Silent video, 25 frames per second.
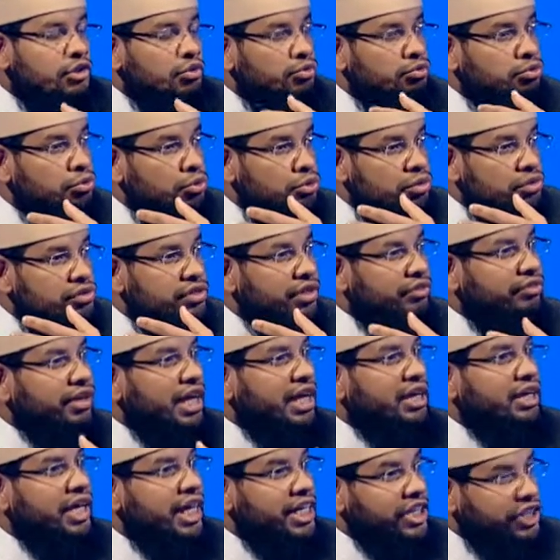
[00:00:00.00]
rules and
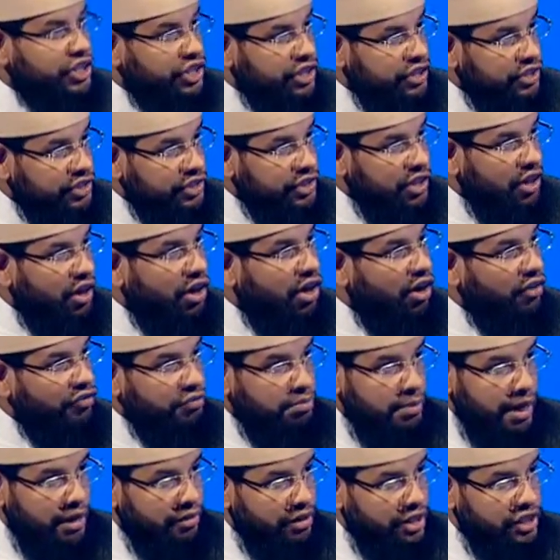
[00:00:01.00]
regulations
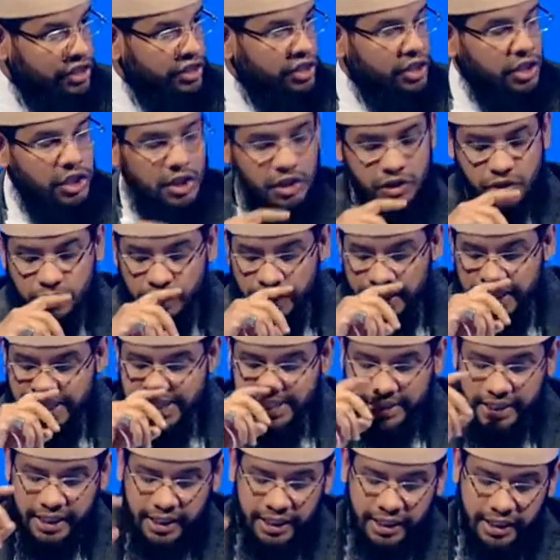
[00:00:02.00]
of marriage. So he
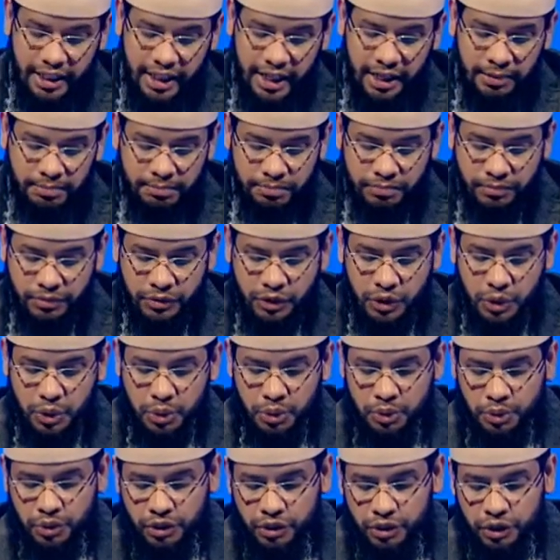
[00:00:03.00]
said
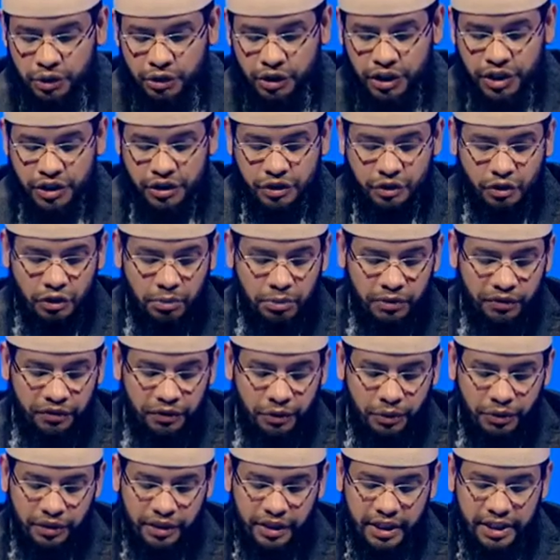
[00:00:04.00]
to this group of
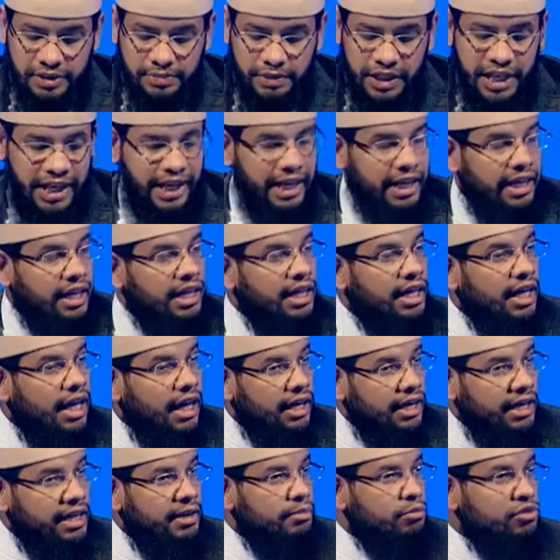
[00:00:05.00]
youth, they're saying
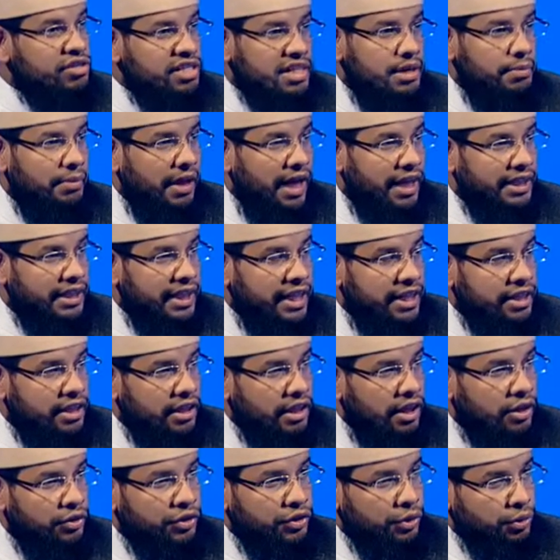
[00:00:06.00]
in a Muslim hadith
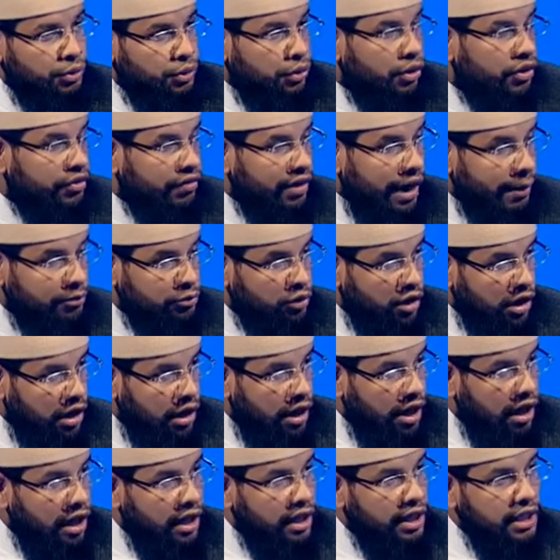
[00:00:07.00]
on the authority of
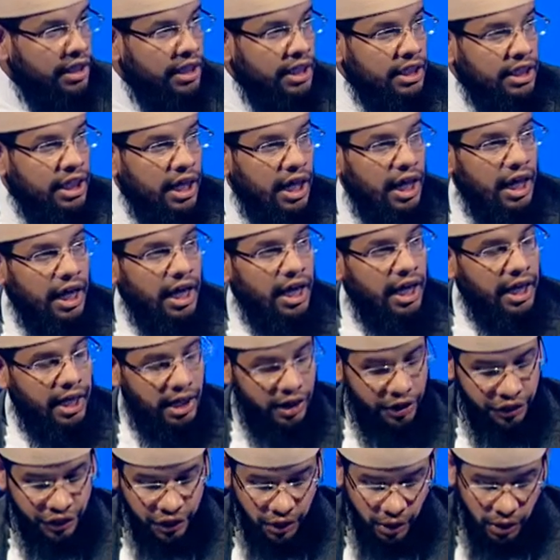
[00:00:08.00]
Abdullah,
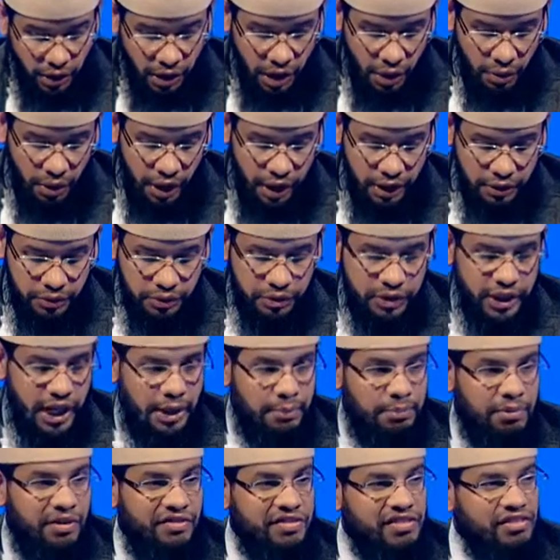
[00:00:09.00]
radiyallahu anhu,
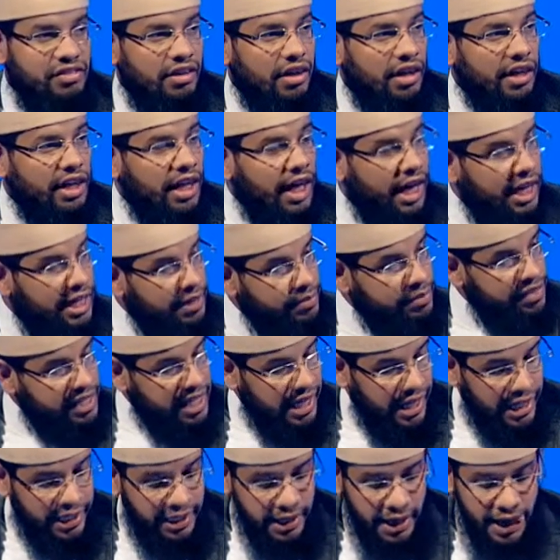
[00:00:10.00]
that Prophet sallallahu alaihi wasallam
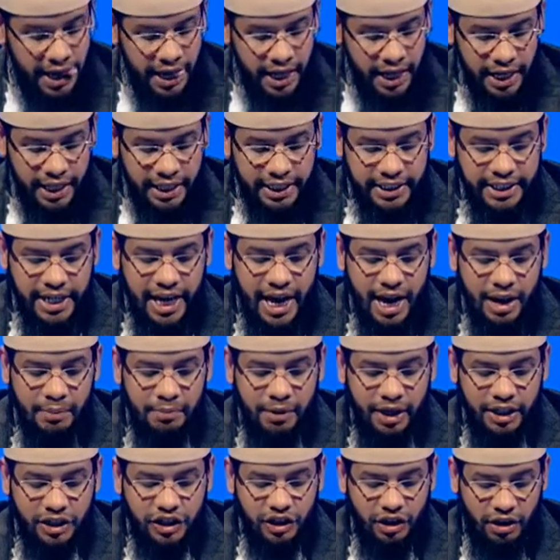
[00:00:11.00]
said, "Ya
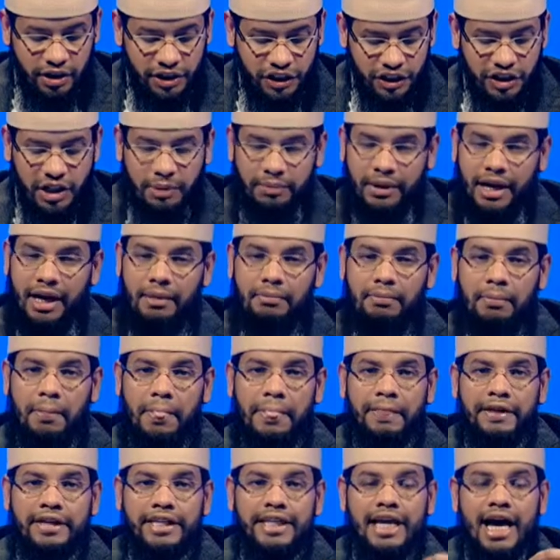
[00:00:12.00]
ma'ashar al-shabab,
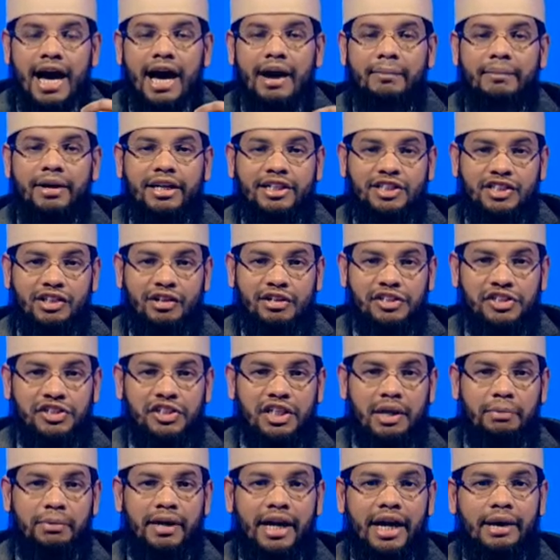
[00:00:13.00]
ya ma'ashar
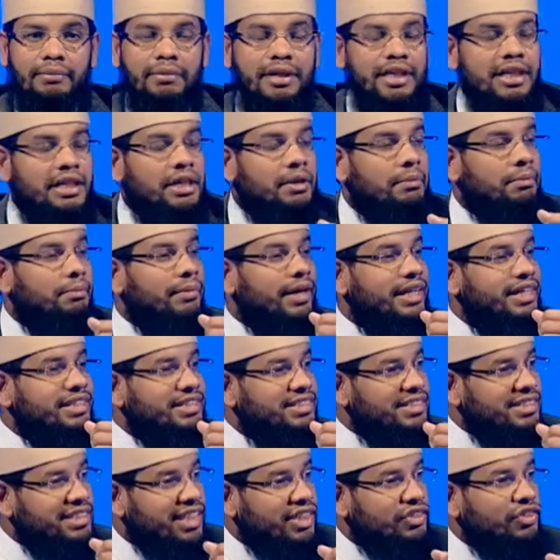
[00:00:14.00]
al-shabab, man
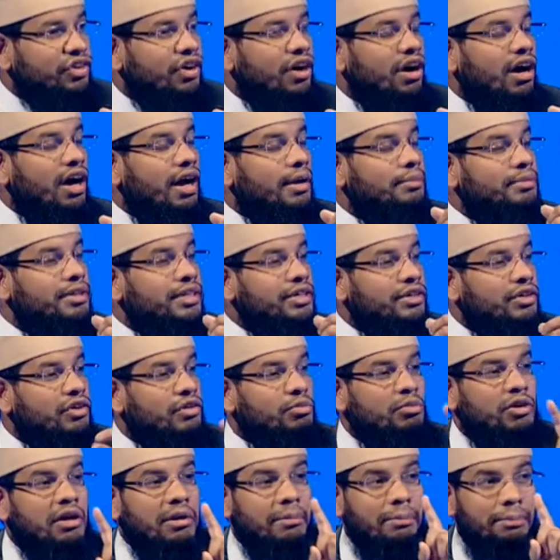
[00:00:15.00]
istata'a
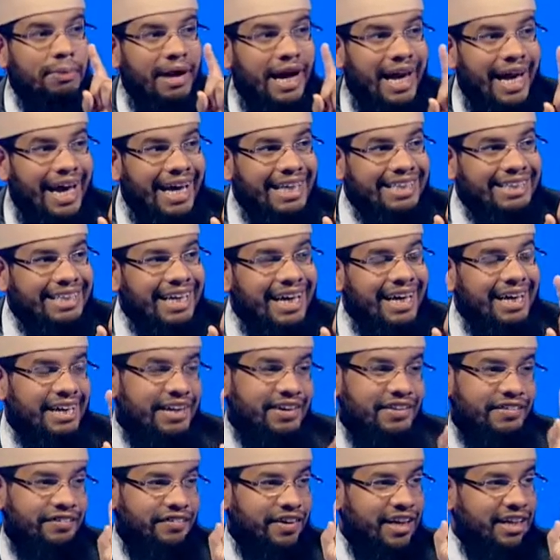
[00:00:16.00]
minkum al-ba'ata
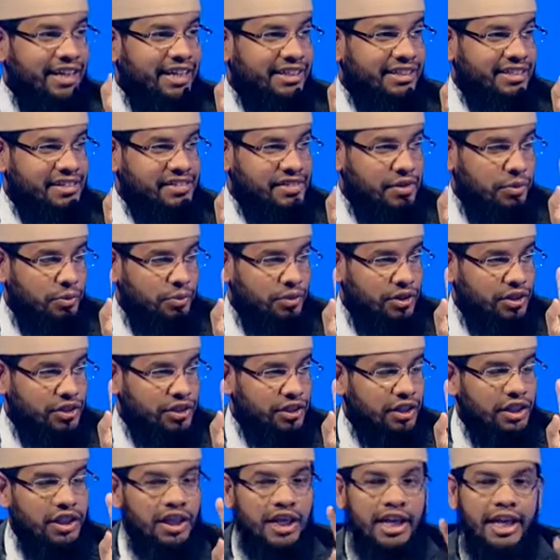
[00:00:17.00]
falyatazawwaj."
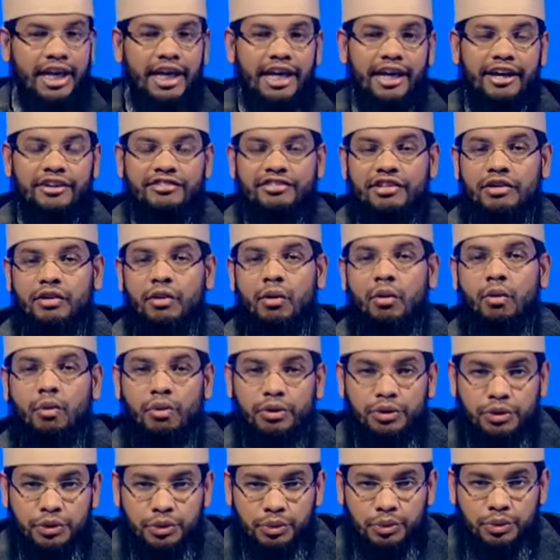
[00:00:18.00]
He said, "O
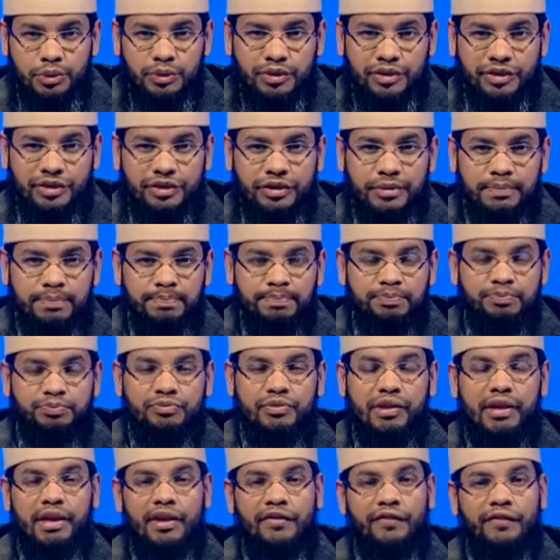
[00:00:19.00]
youth,
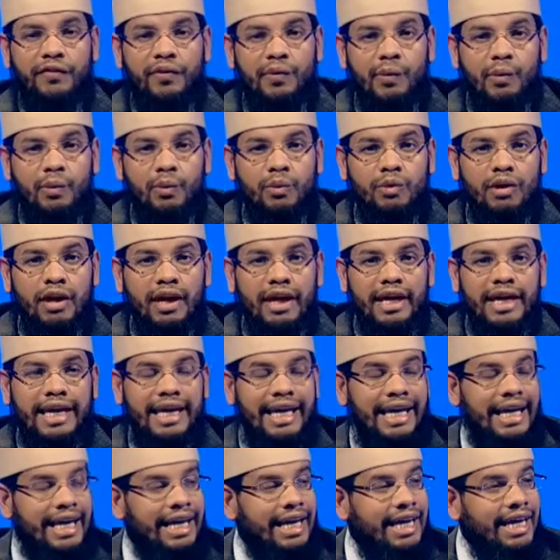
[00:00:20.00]
if you
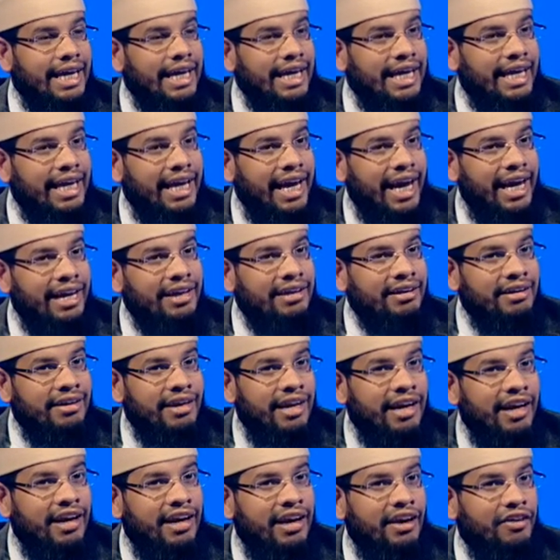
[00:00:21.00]
can
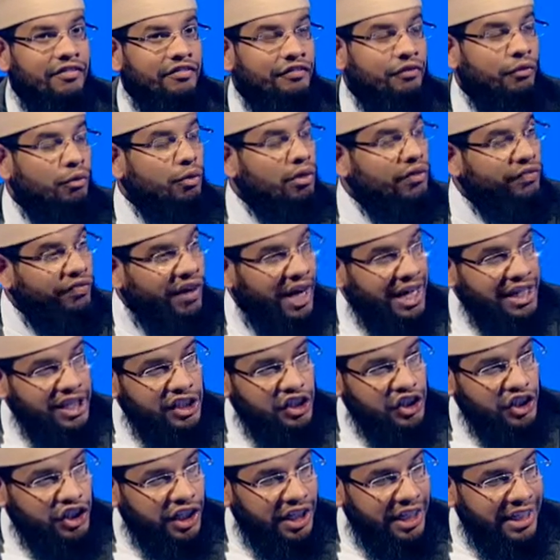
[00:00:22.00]
afford
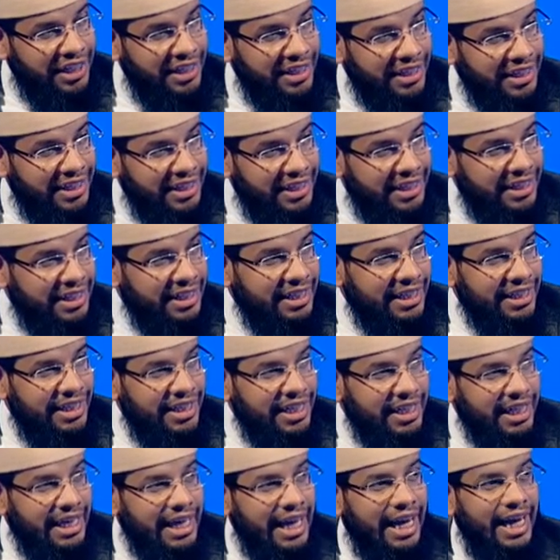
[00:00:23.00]
financially,
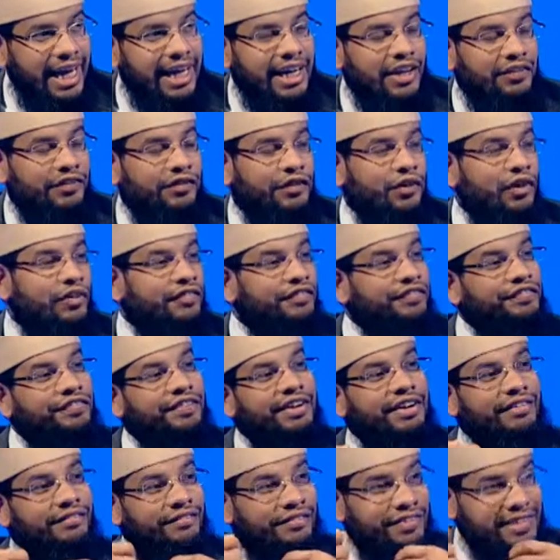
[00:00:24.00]
and if you are
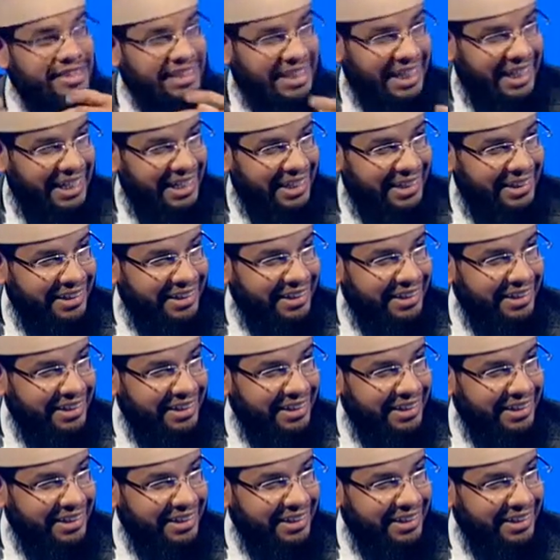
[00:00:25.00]
fit physically,"